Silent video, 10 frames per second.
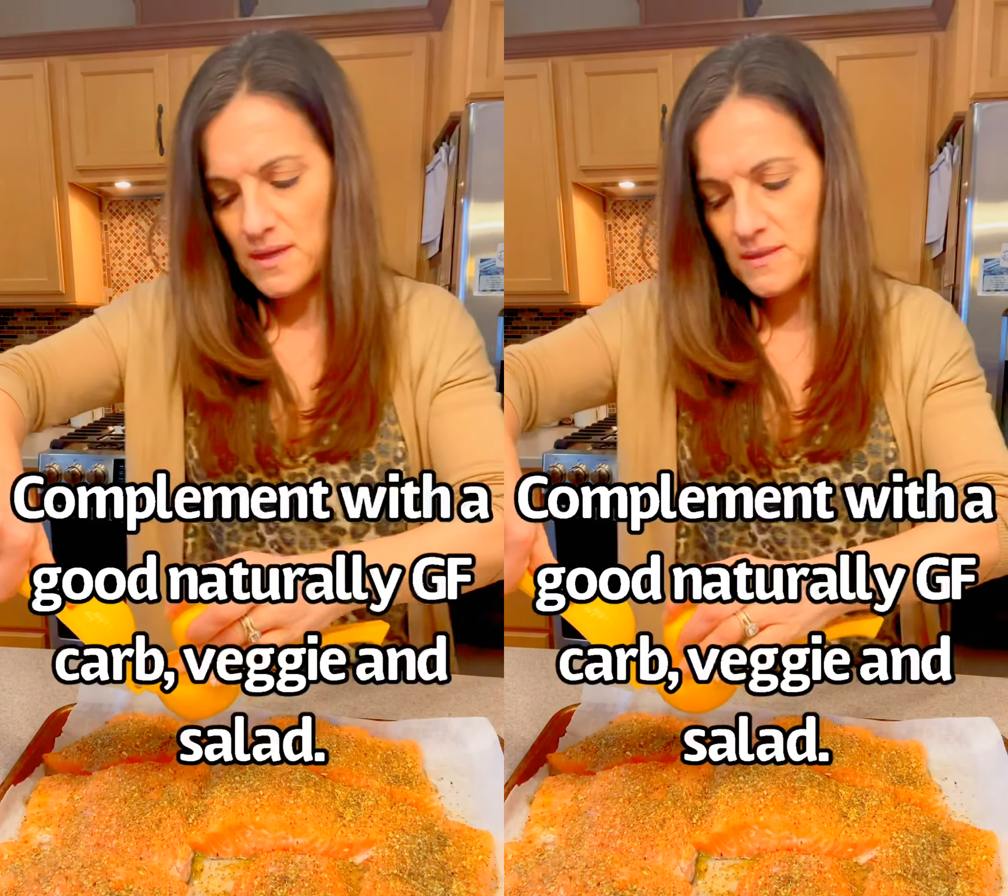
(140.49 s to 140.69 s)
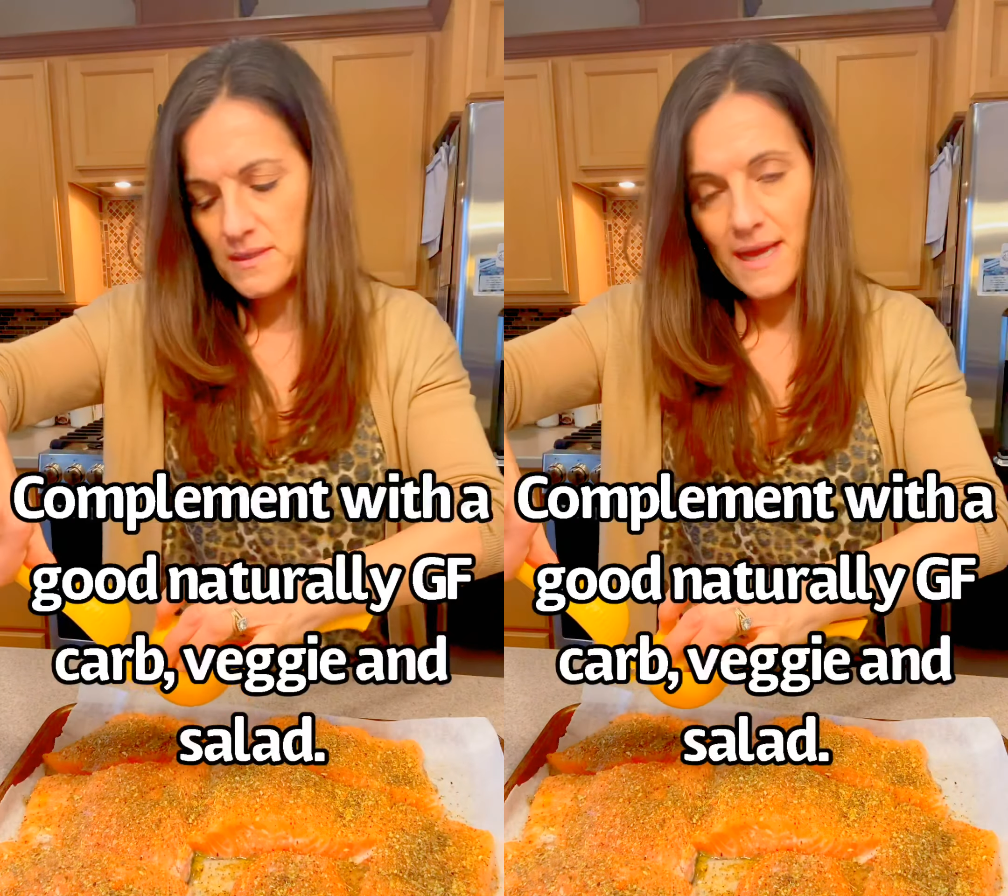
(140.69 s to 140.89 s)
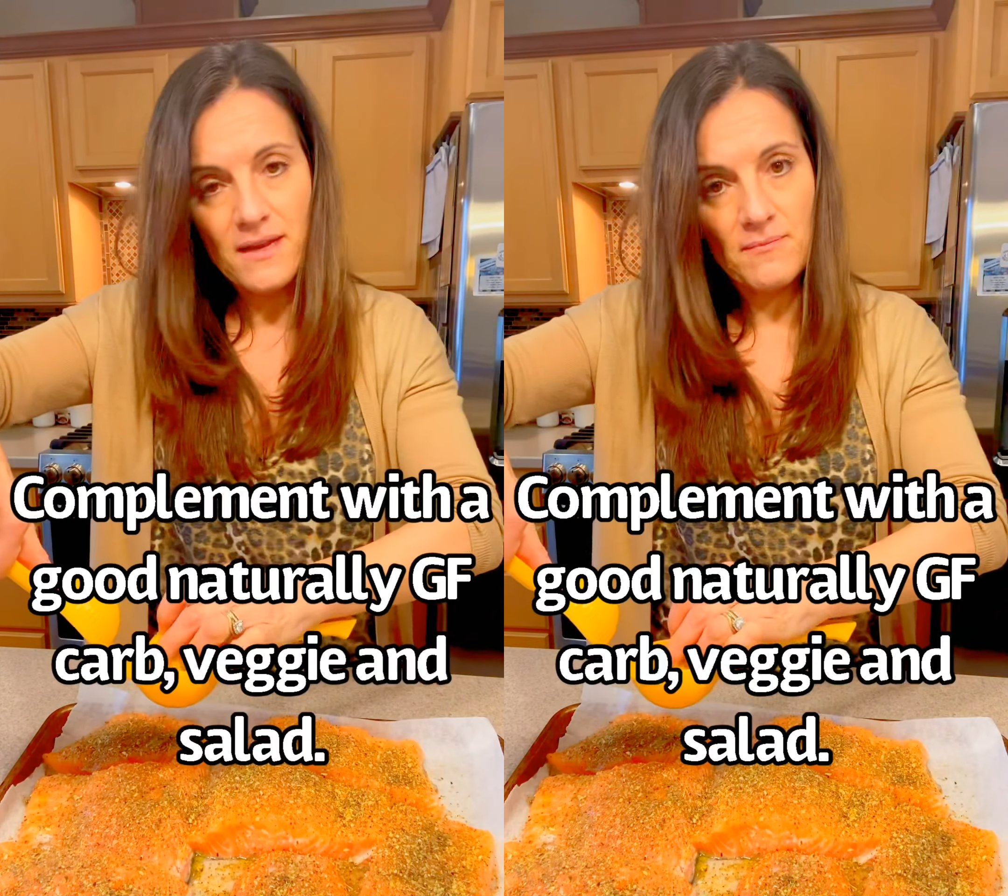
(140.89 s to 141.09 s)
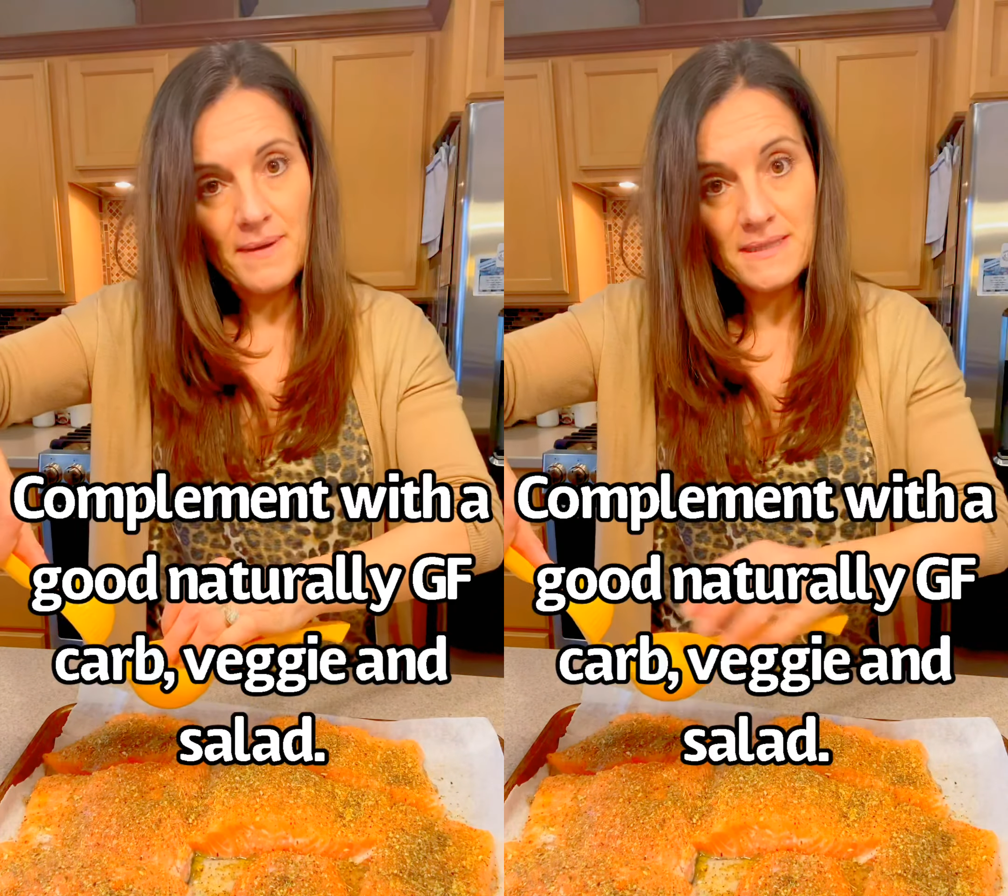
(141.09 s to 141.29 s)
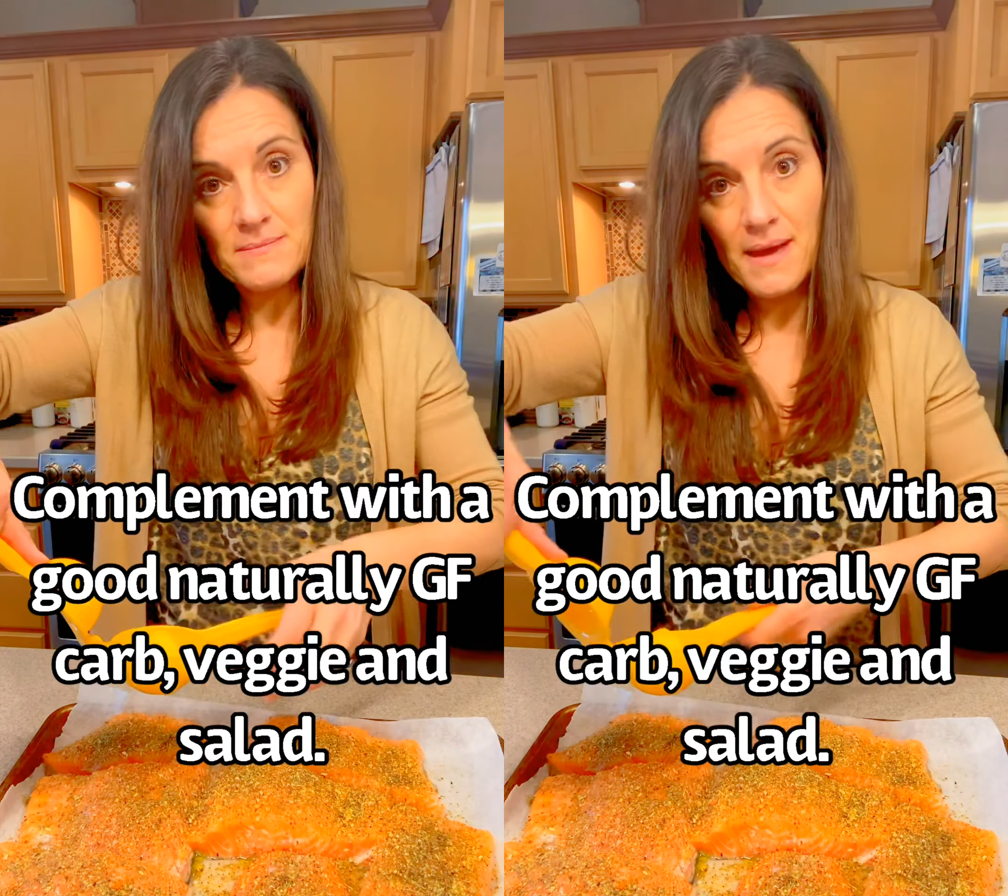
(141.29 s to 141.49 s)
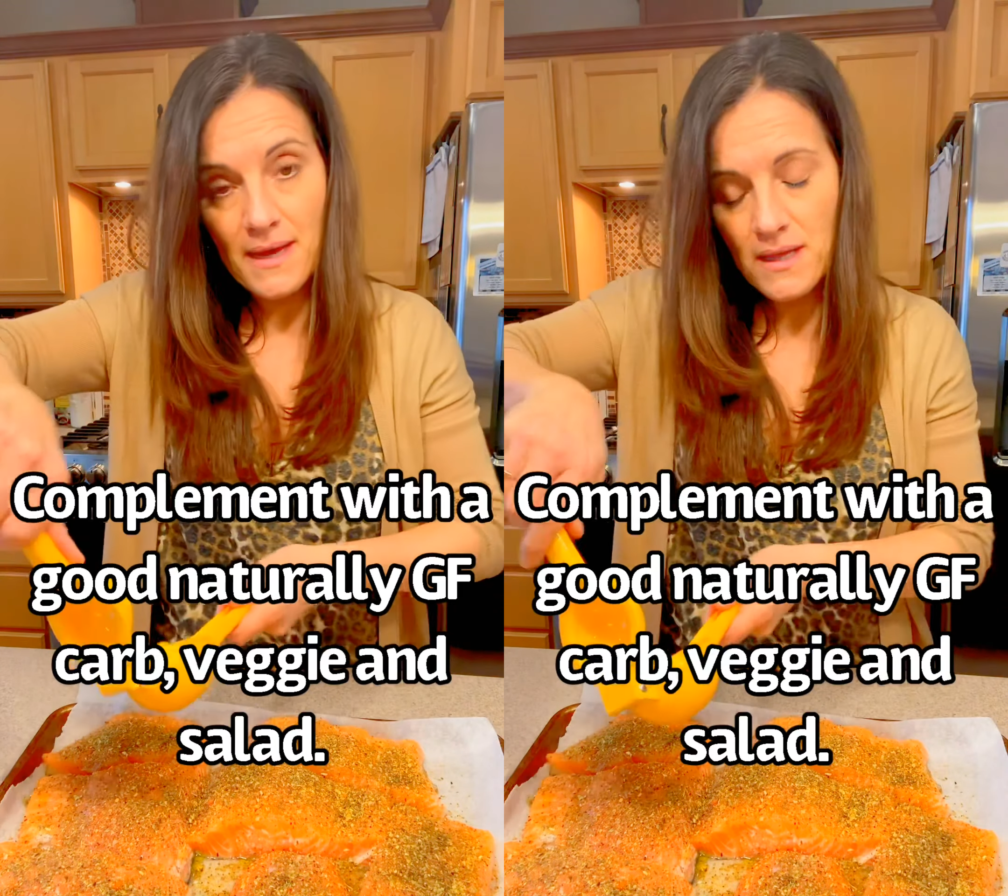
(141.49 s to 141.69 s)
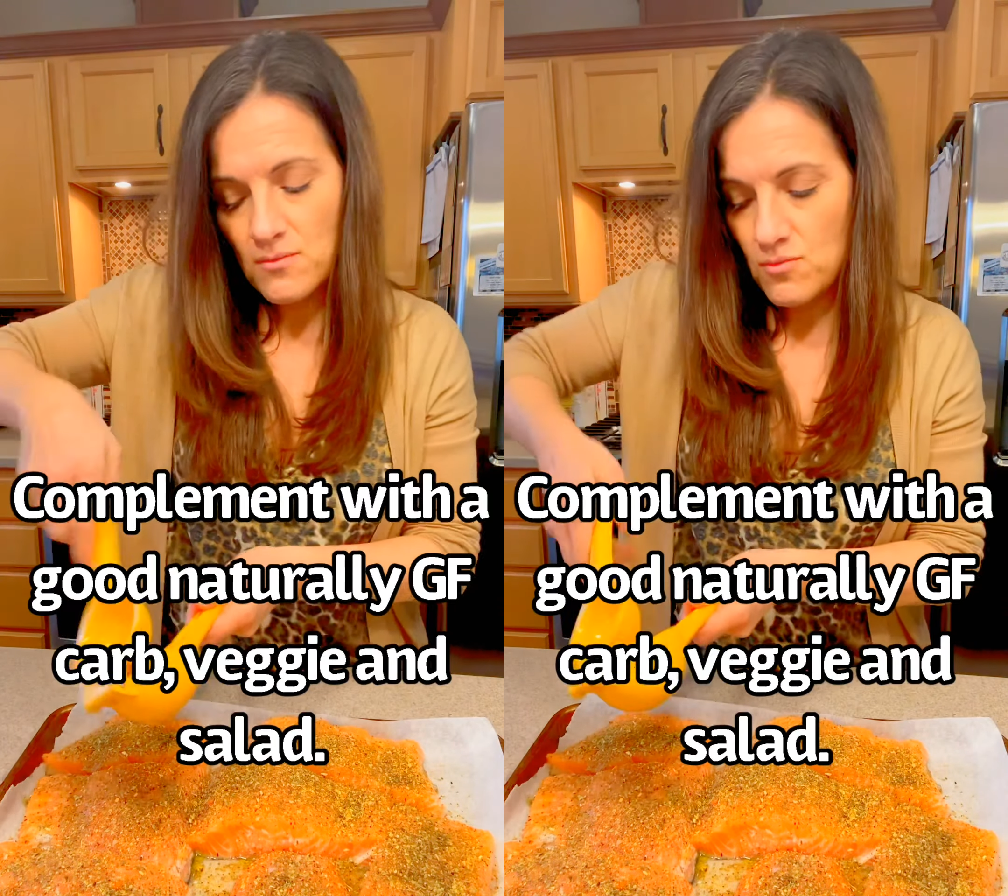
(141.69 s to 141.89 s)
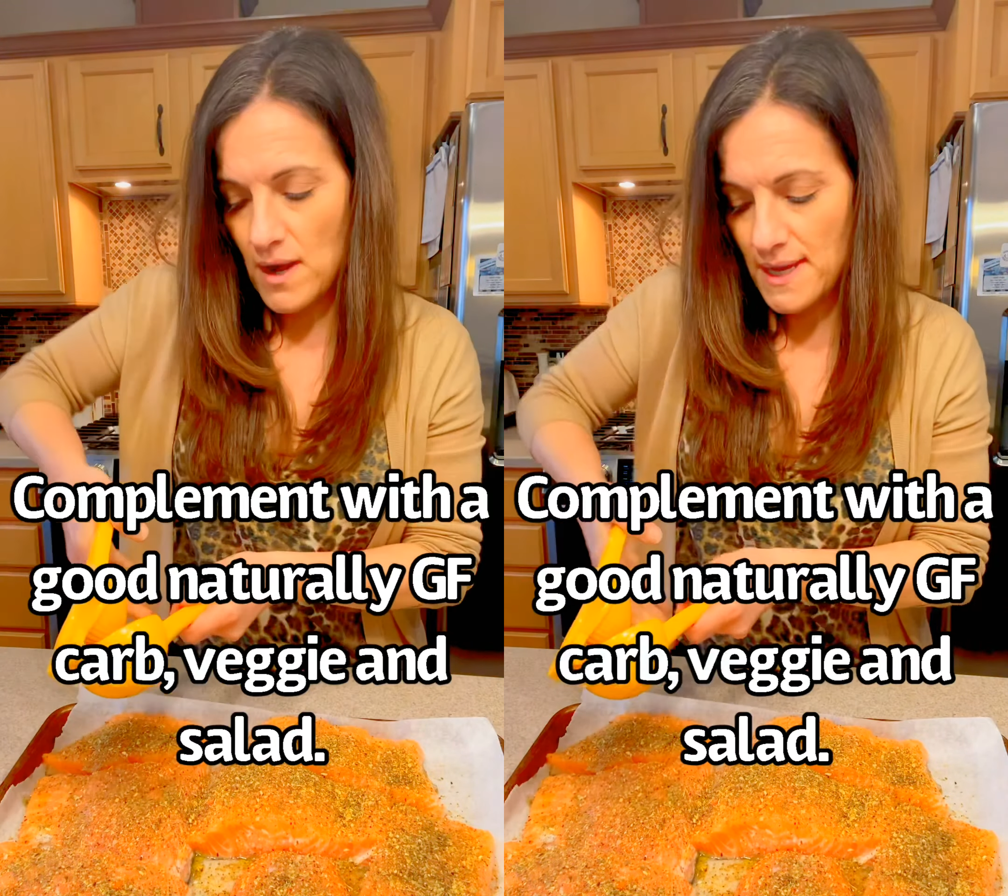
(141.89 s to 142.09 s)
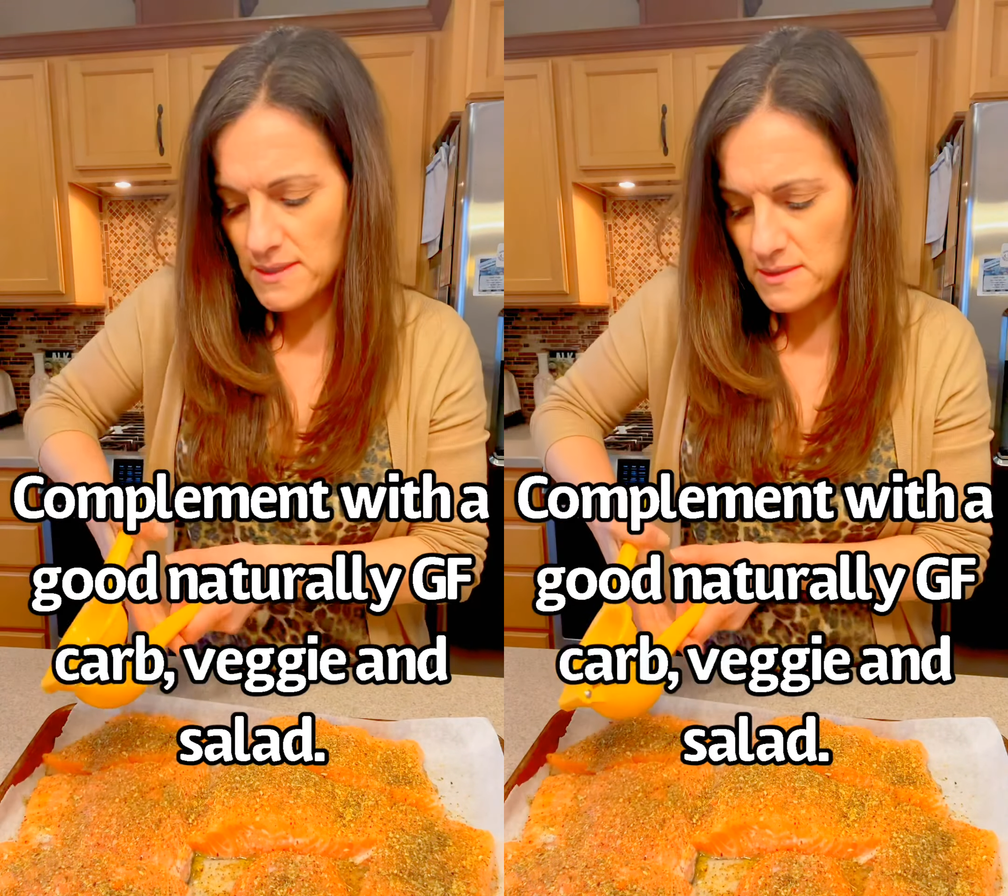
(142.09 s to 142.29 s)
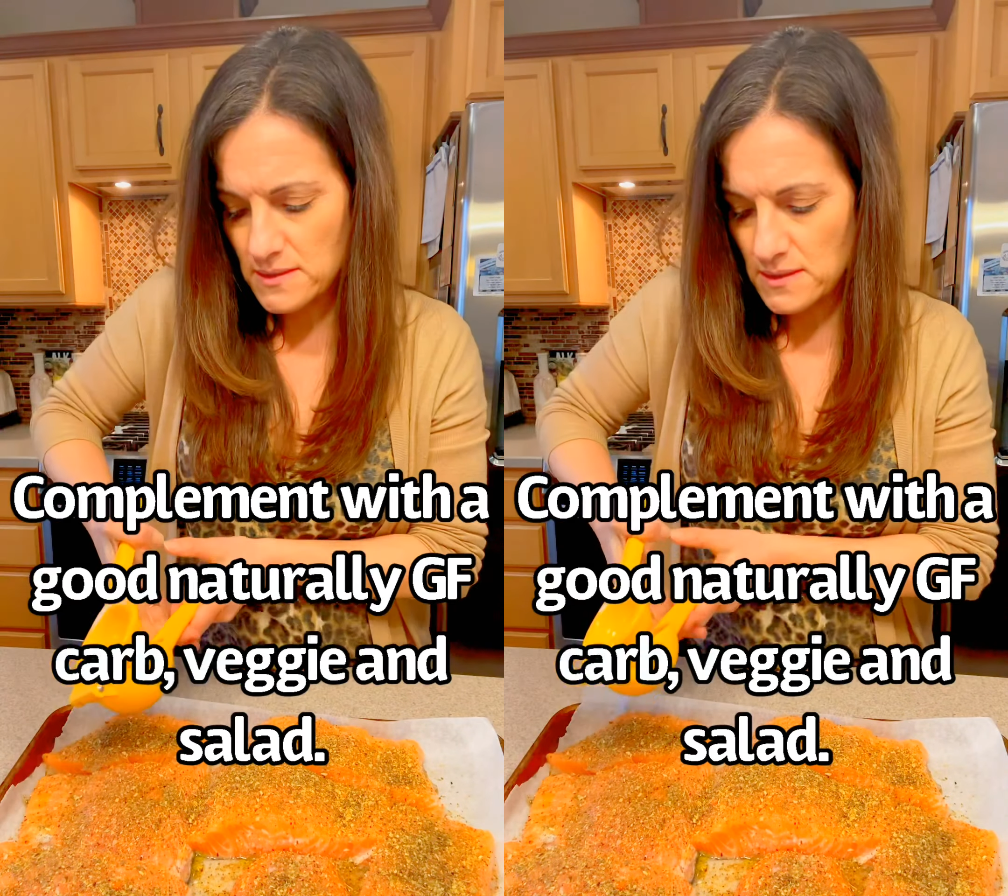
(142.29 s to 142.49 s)
side of basmati
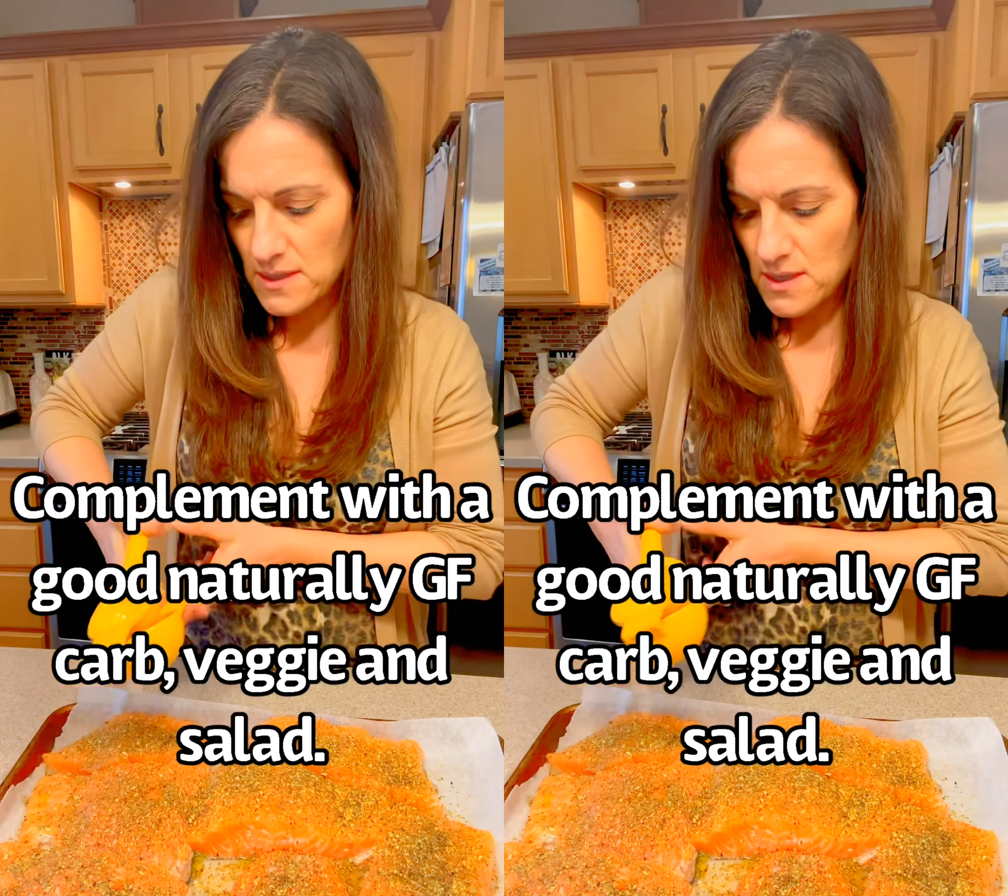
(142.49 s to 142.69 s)
rice.